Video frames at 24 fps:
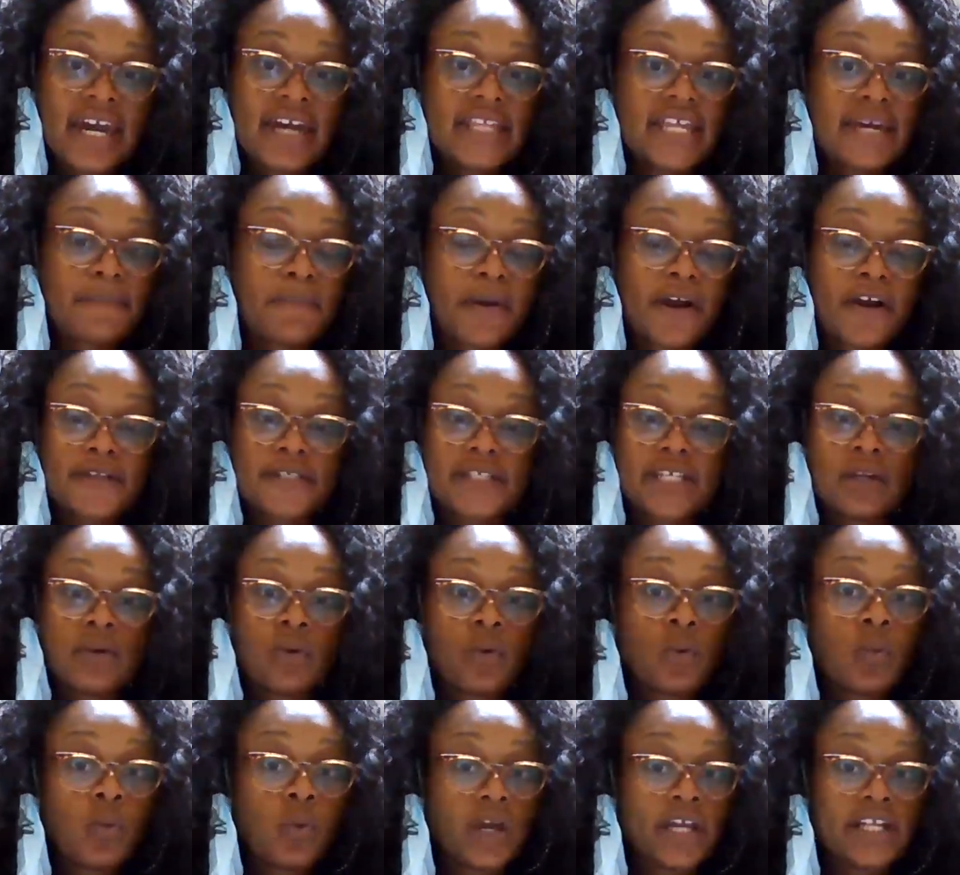That person
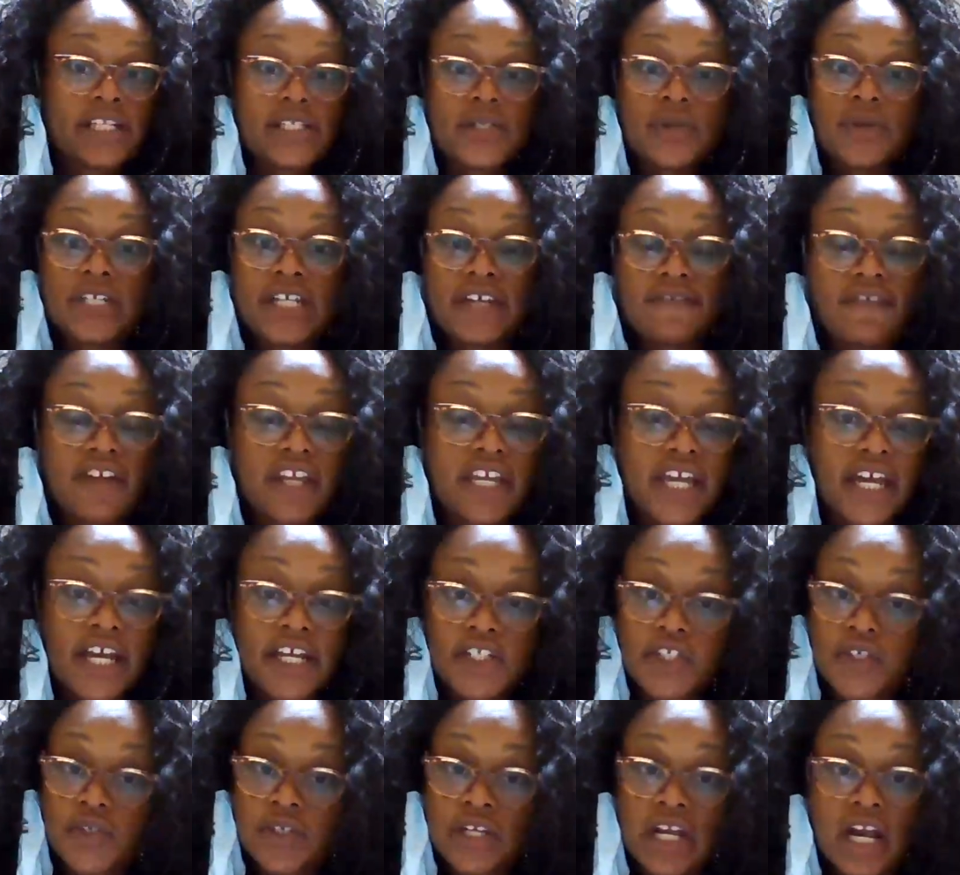went to a different
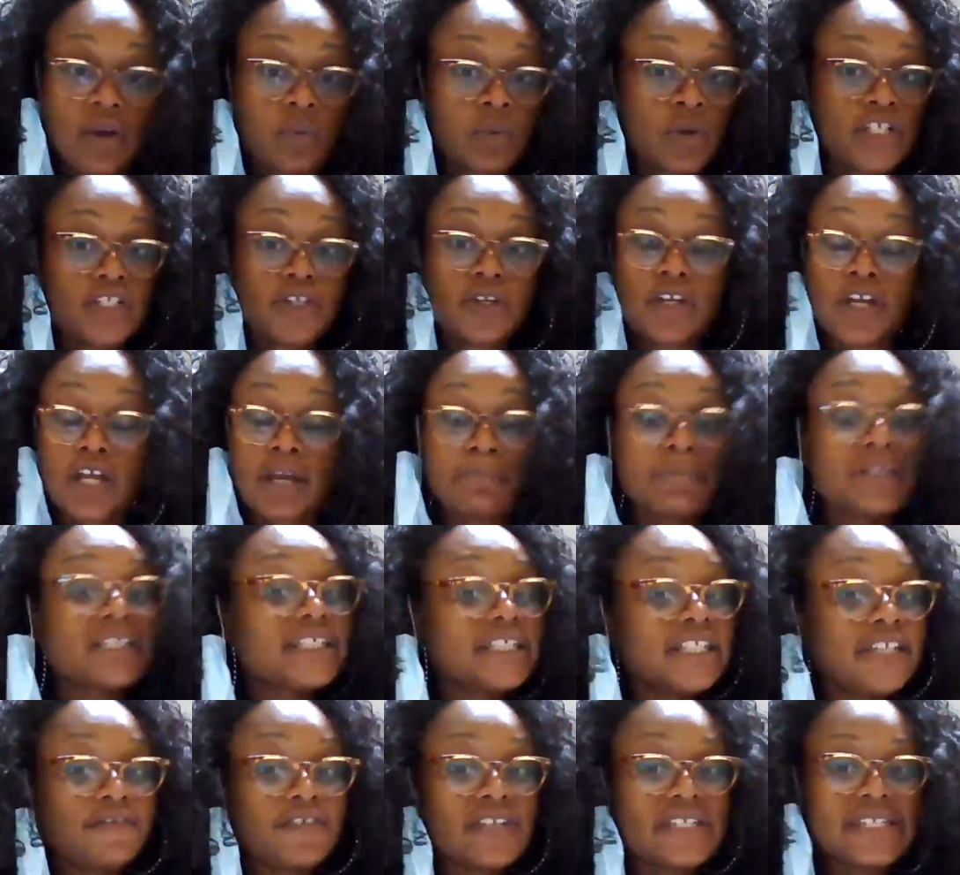country or went to a
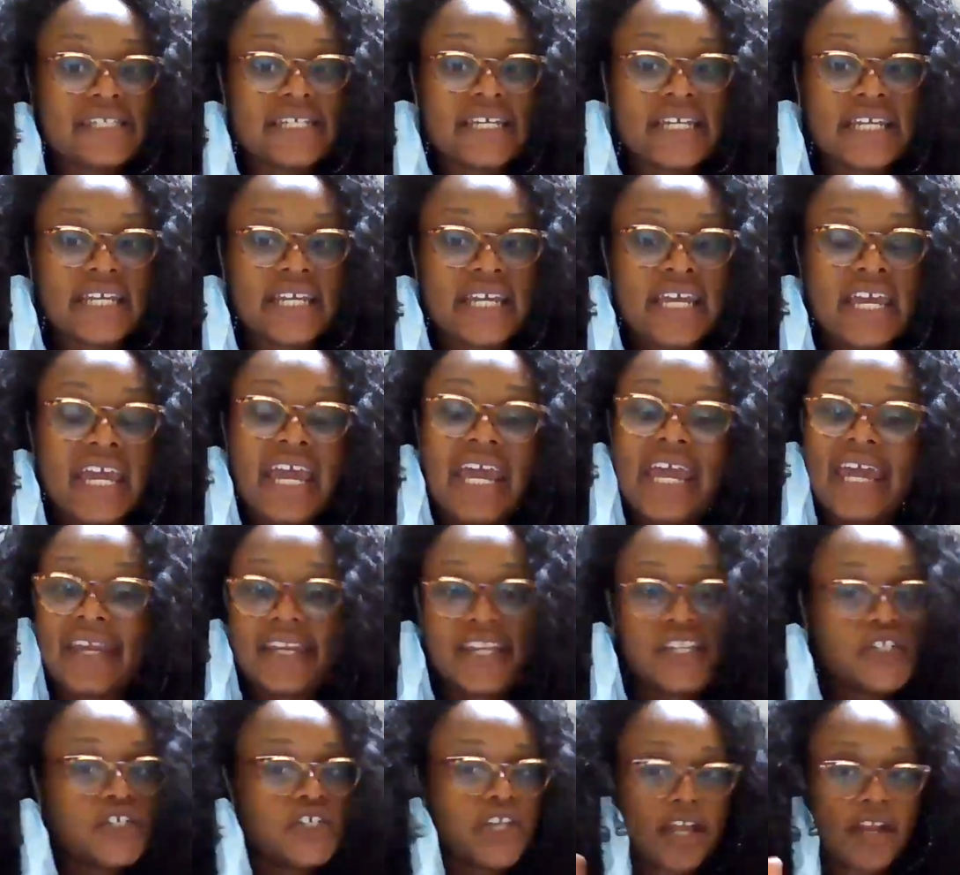completely different city
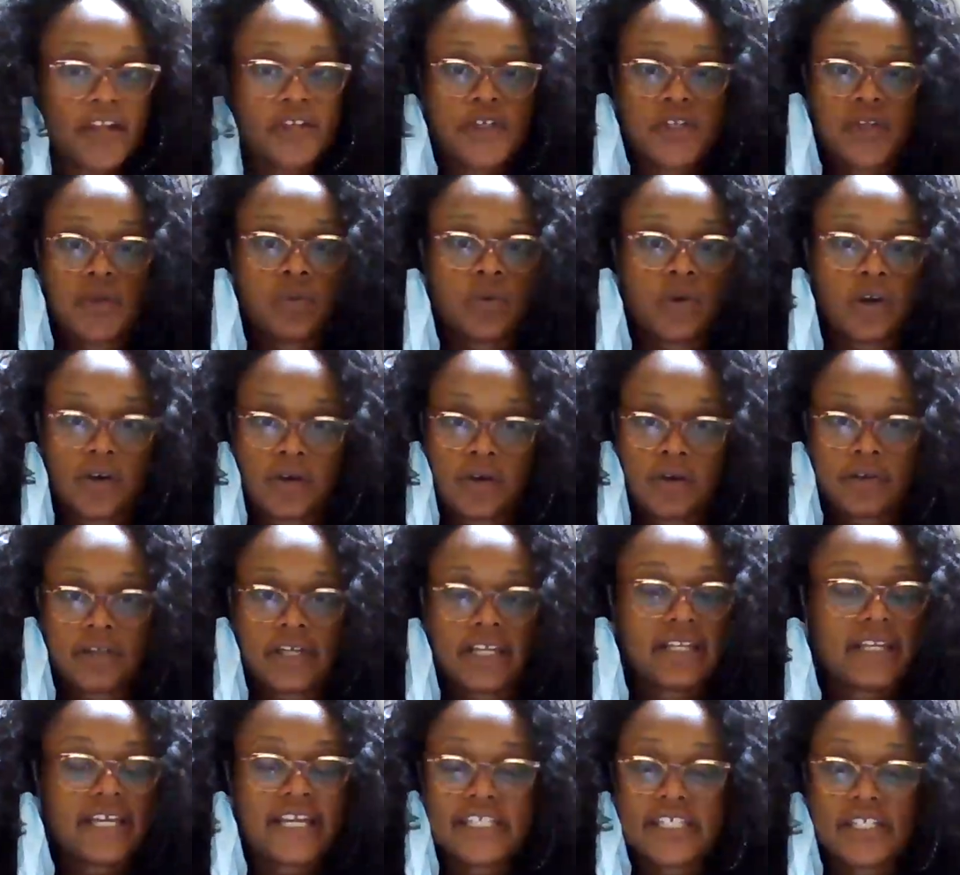and it changed the world
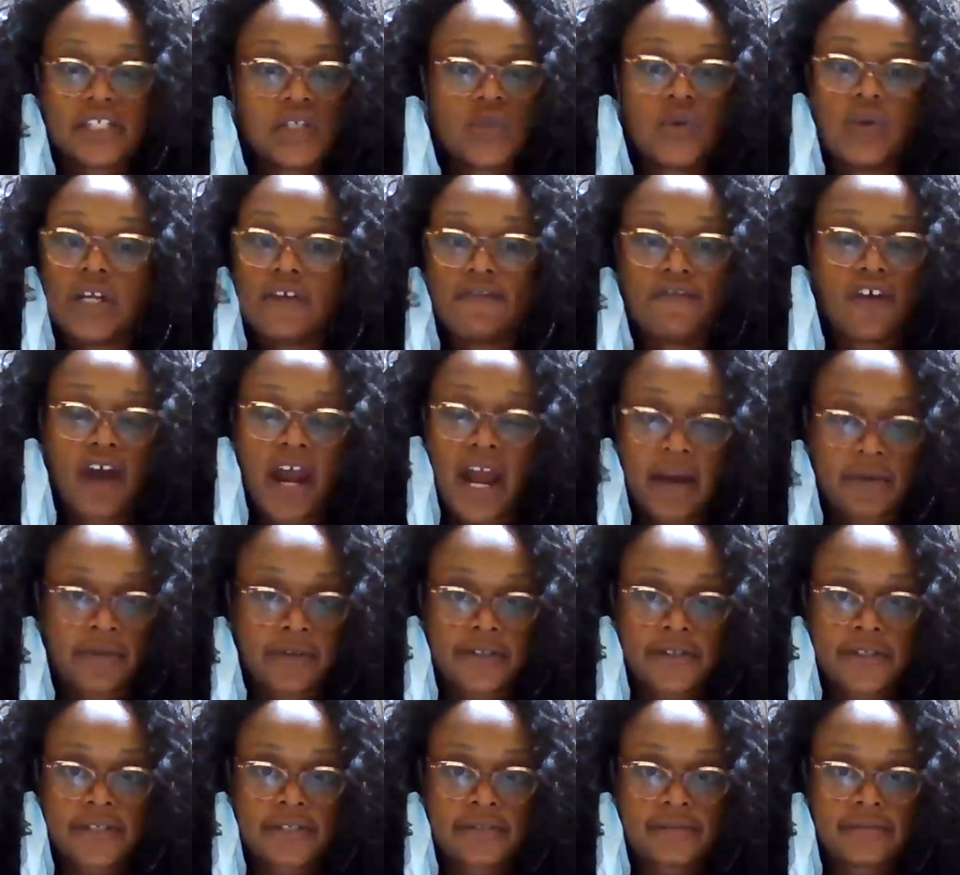in less than 24
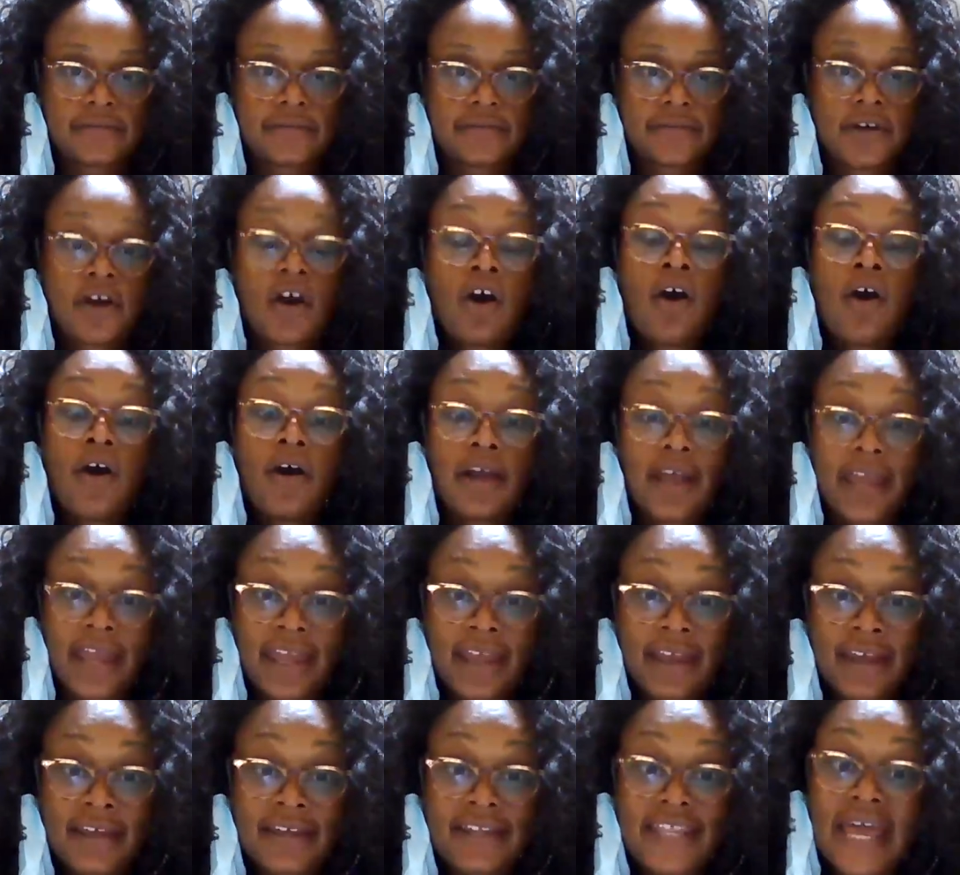hours
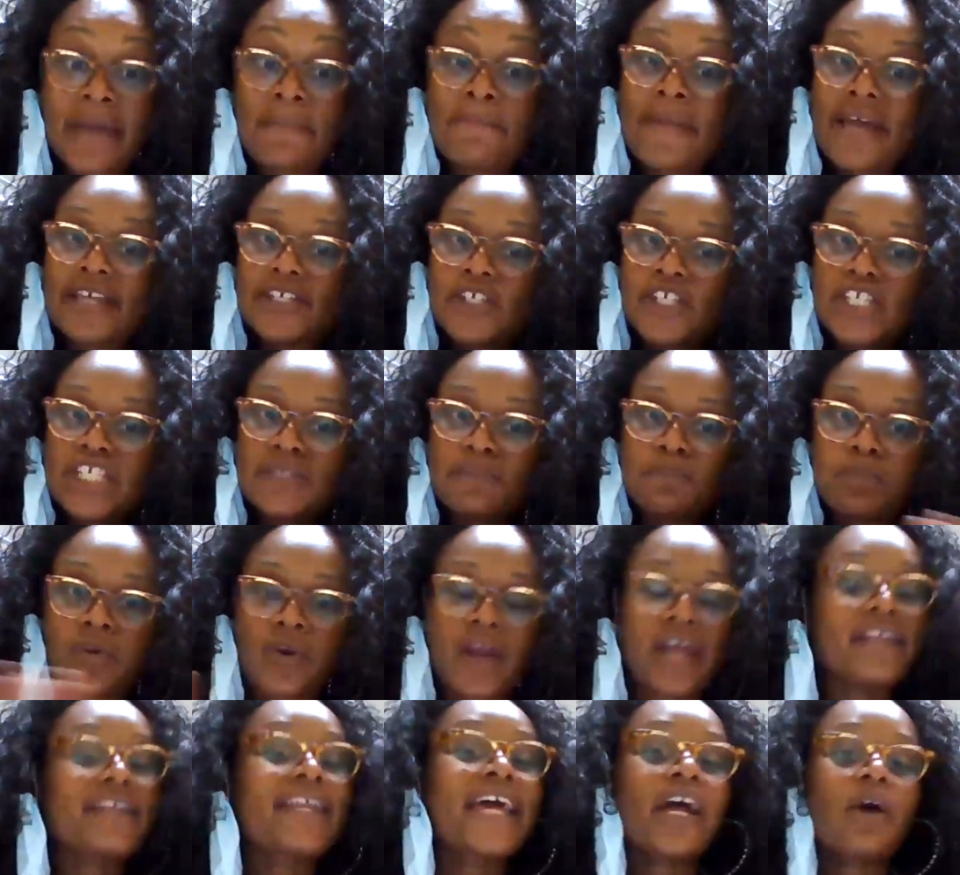and that mess
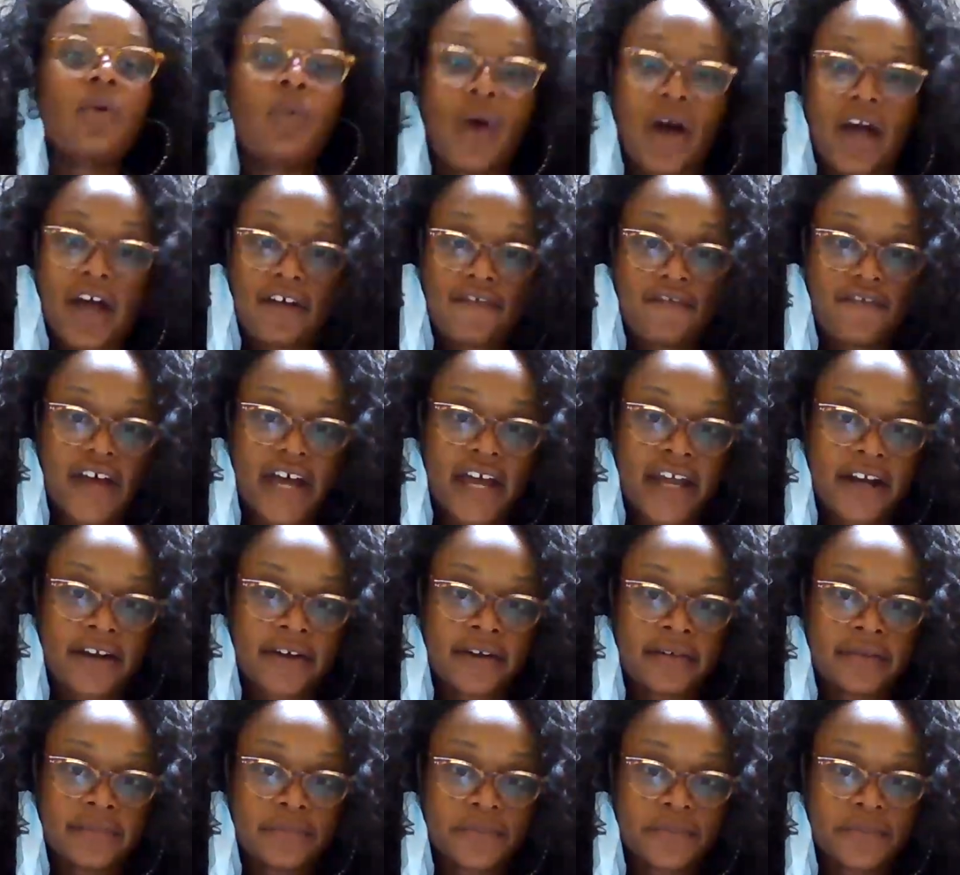spread like wildfire.